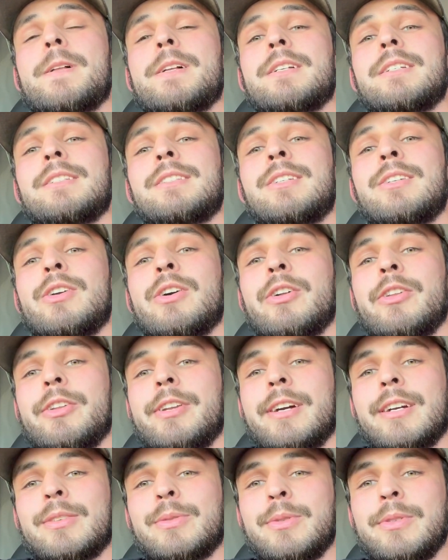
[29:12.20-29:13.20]
See y'all in
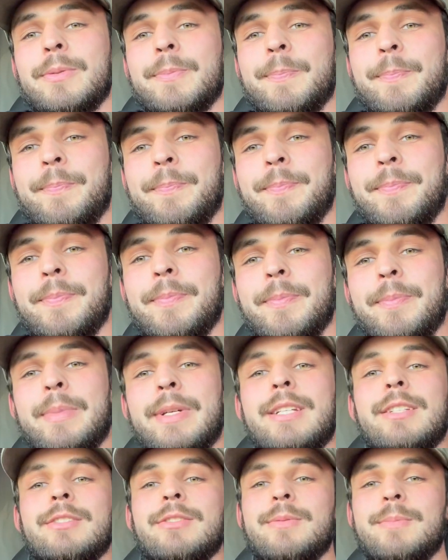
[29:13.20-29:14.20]
the next one.
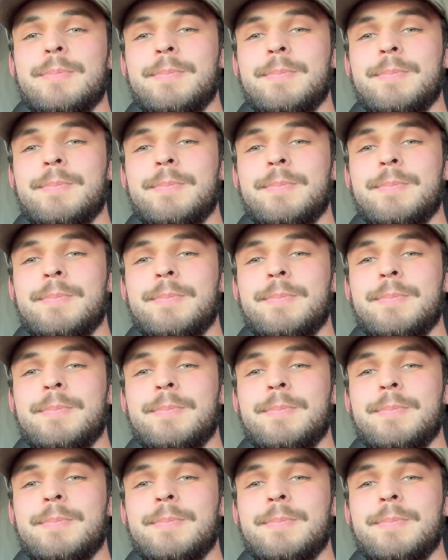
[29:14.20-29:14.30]
Peace.